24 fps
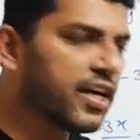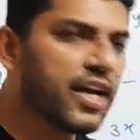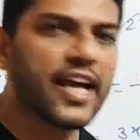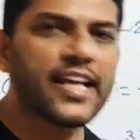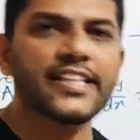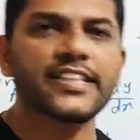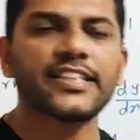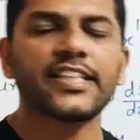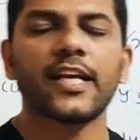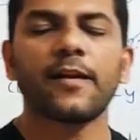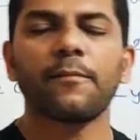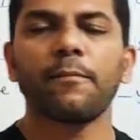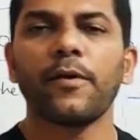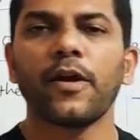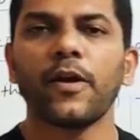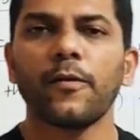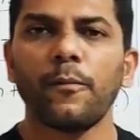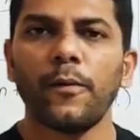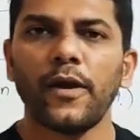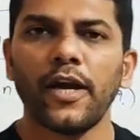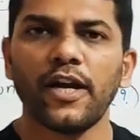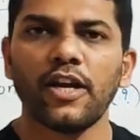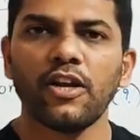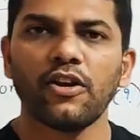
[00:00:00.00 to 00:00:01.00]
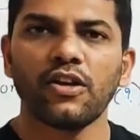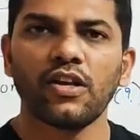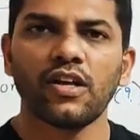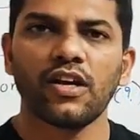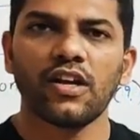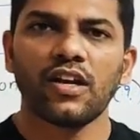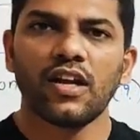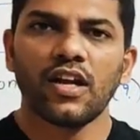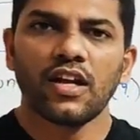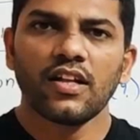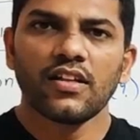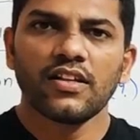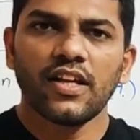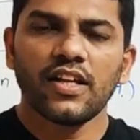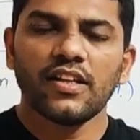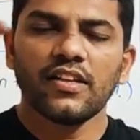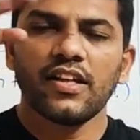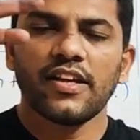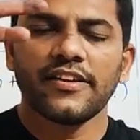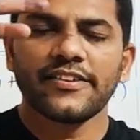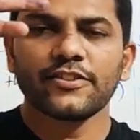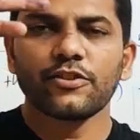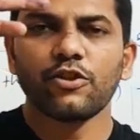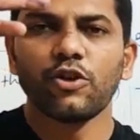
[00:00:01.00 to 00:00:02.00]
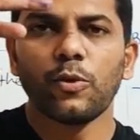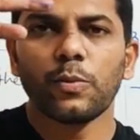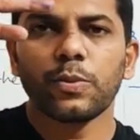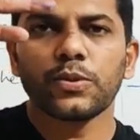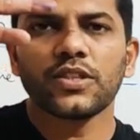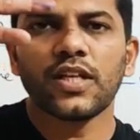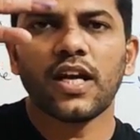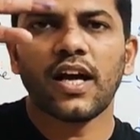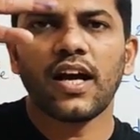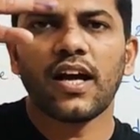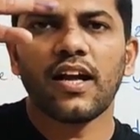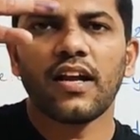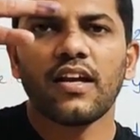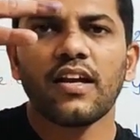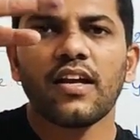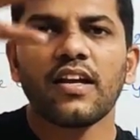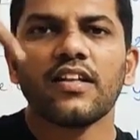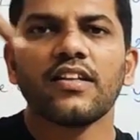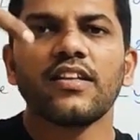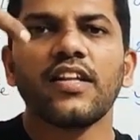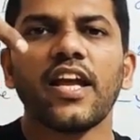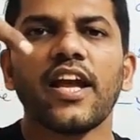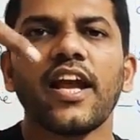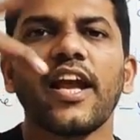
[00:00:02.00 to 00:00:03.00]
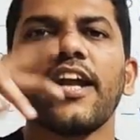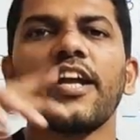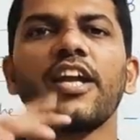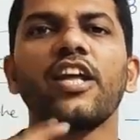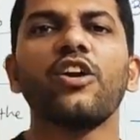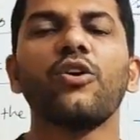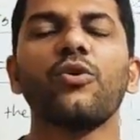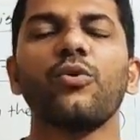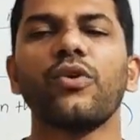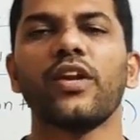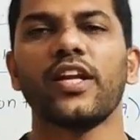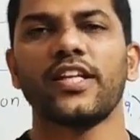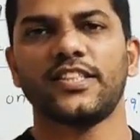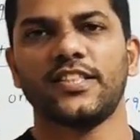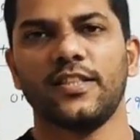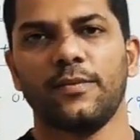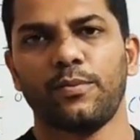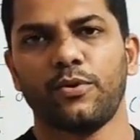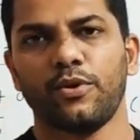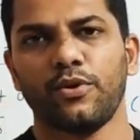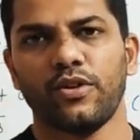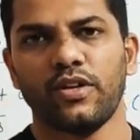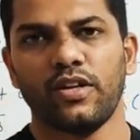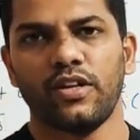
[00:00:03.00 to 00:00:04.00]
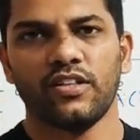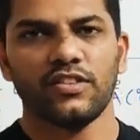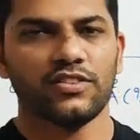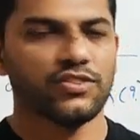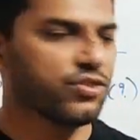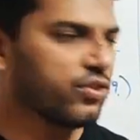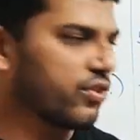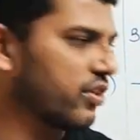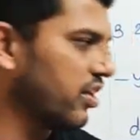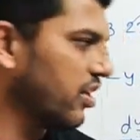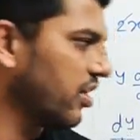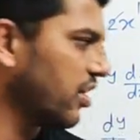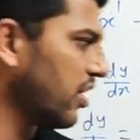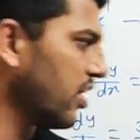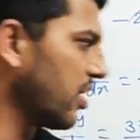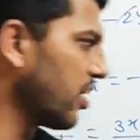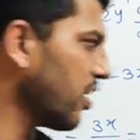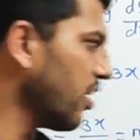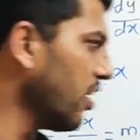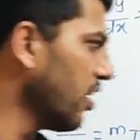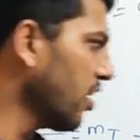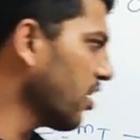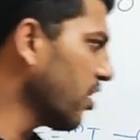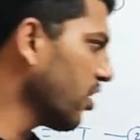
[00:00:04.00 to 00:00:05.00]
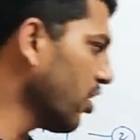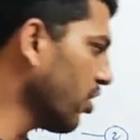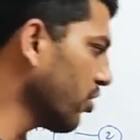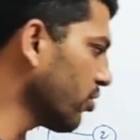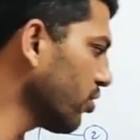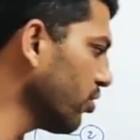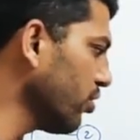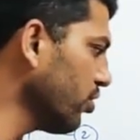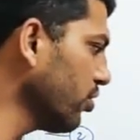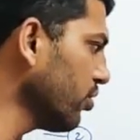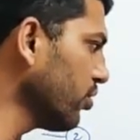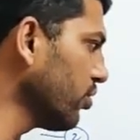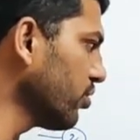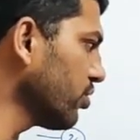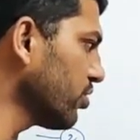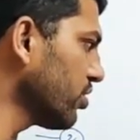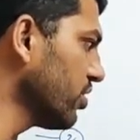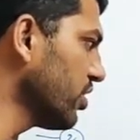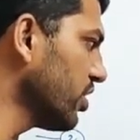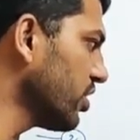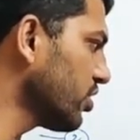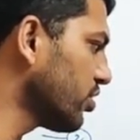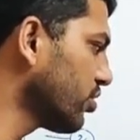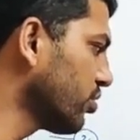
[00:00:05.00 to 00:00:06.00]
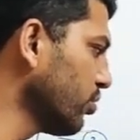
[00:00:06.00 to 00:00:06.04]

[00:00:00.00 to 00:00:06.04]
lines are perpendicular, then their slopes are negative reciprocal. So here you have to use these